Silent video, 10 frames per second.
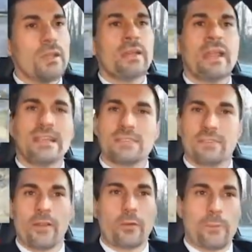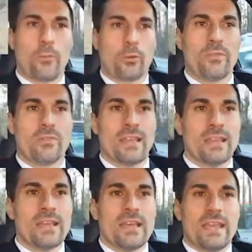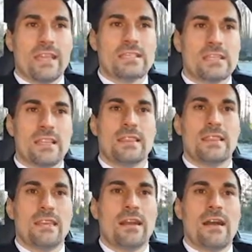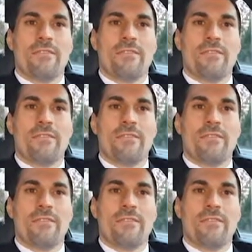Next, a very important thing is the